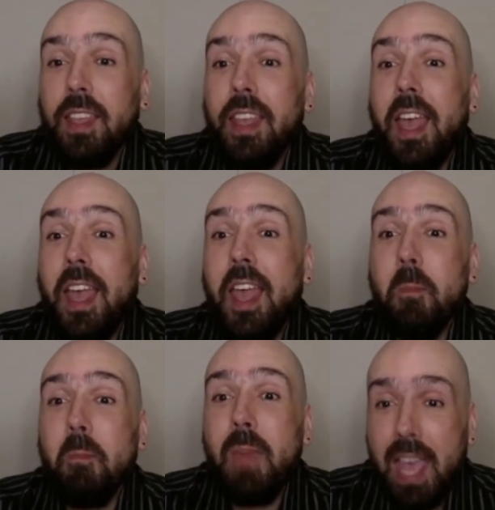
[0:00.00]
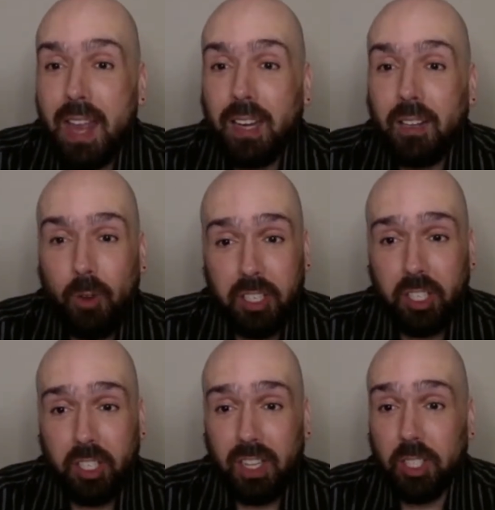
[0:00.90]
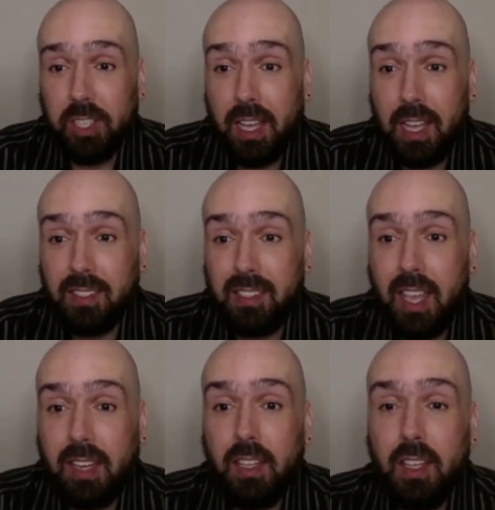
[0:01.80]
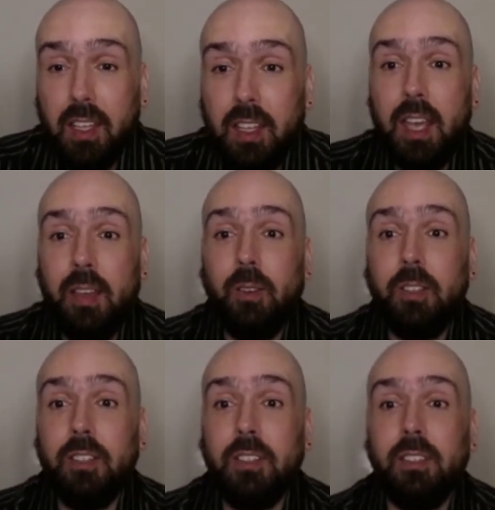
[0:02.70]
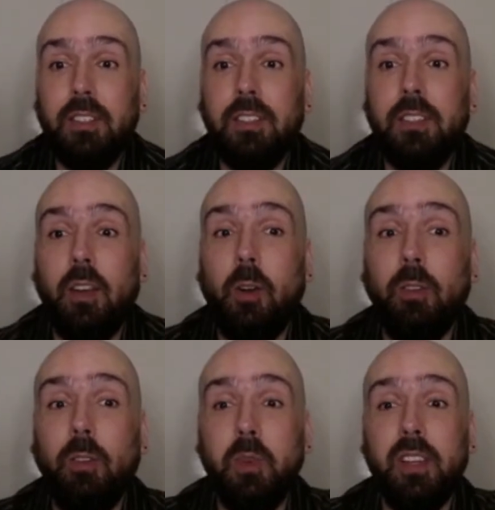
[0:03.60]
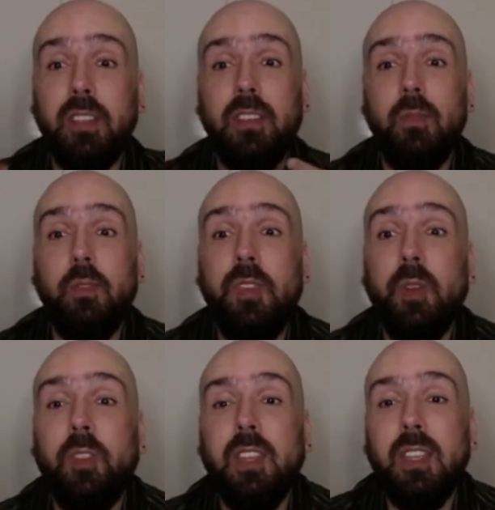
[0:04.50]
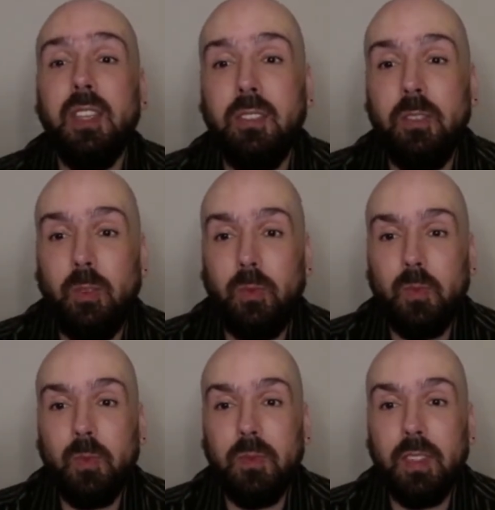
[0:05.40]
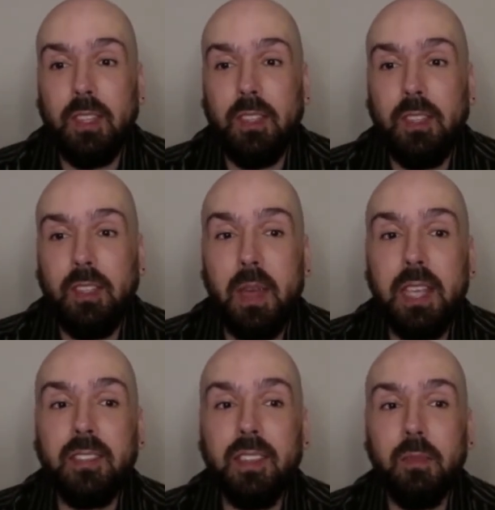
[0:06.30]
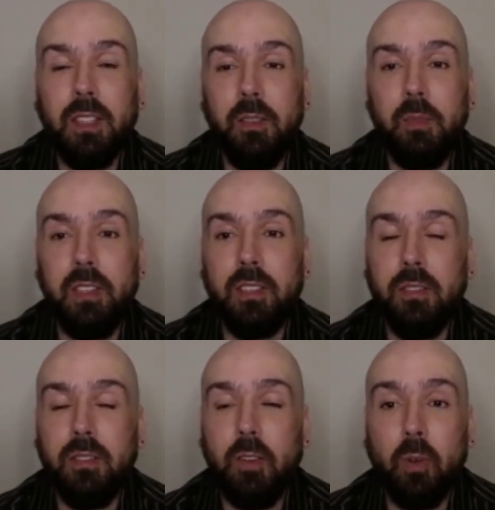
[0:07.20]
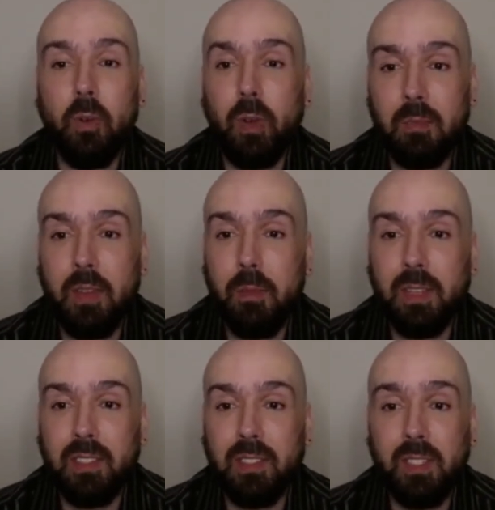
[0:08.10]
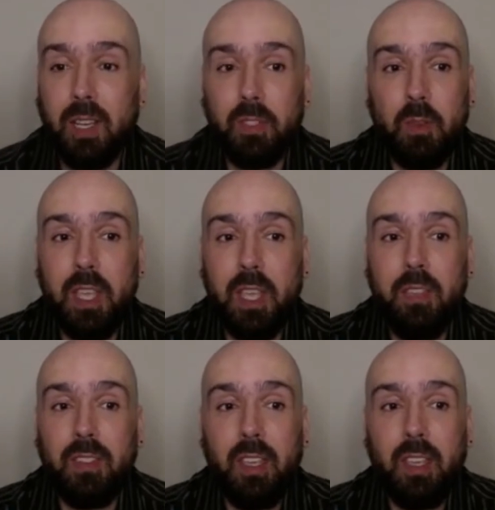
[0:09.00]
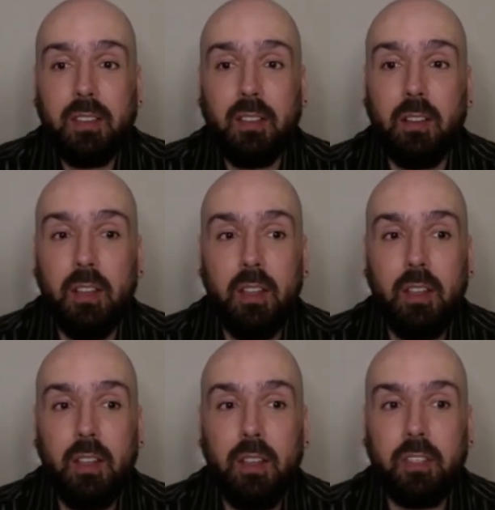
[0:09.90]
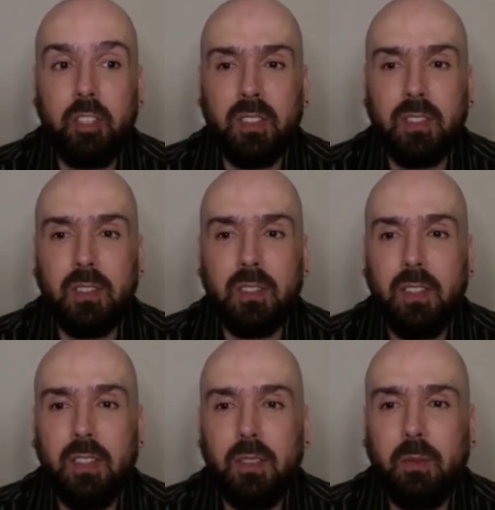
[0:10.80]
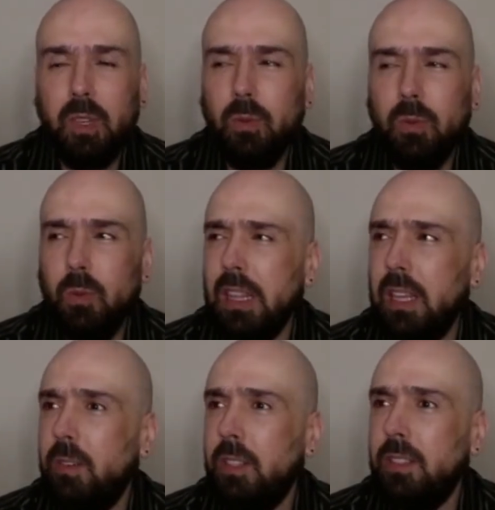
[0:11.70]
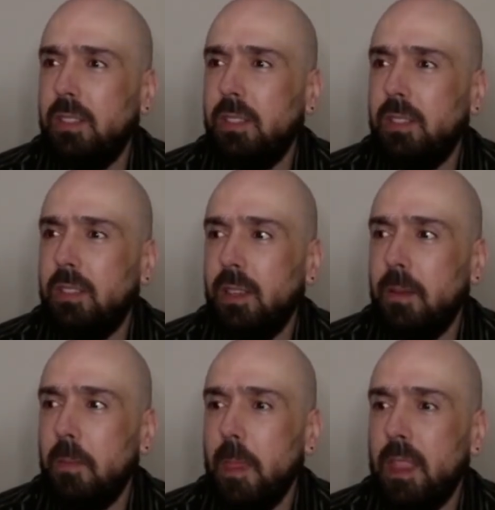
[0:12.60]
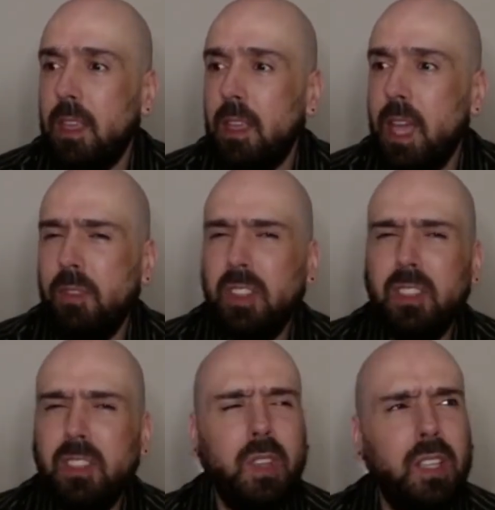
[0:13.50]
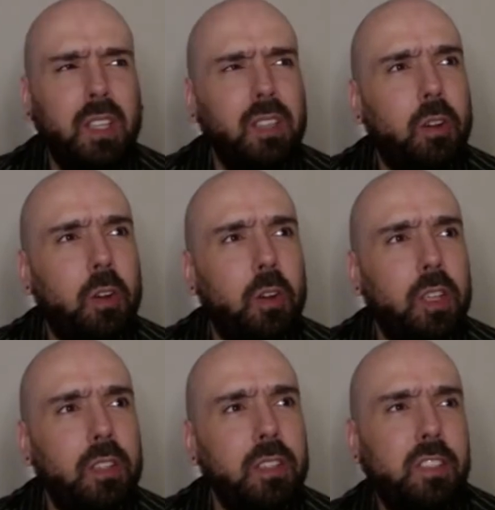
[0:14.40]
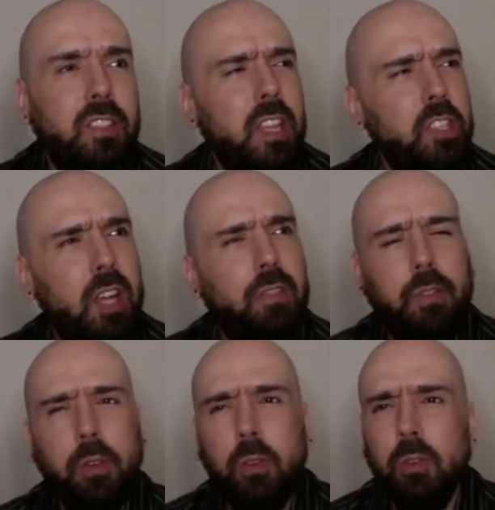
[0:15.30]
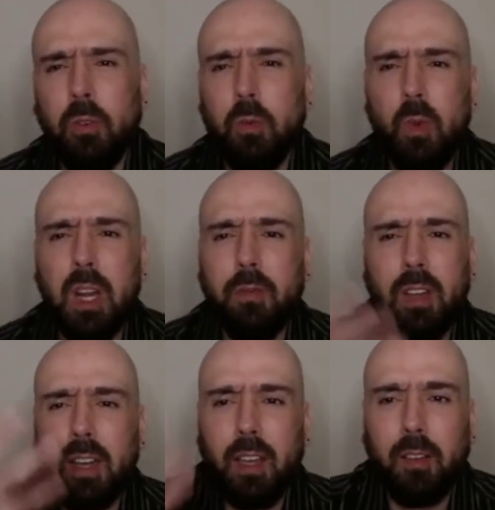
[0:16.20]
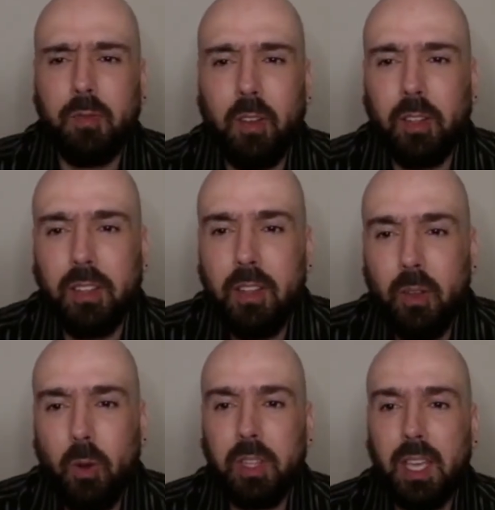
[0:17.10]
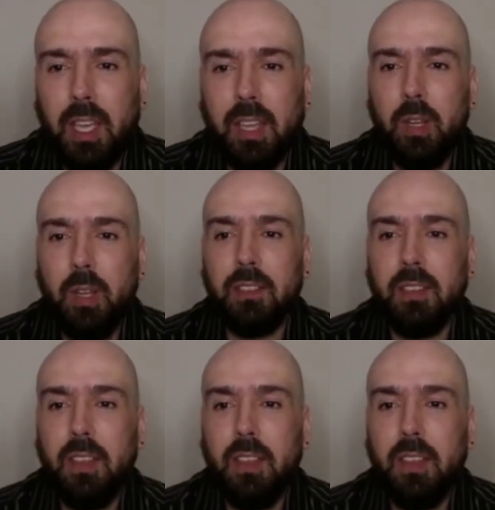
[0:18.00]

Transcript: Amen. Congratulations. Like I said, now, the Holy Spirit is going to reveal things to you. It may seem a little bit awkward at the moment. Sometimes you may even think it's, oh, it's just, what do they call it? It's, I have this feeling, or this is deja vu, or whatever. I forgot all the other words.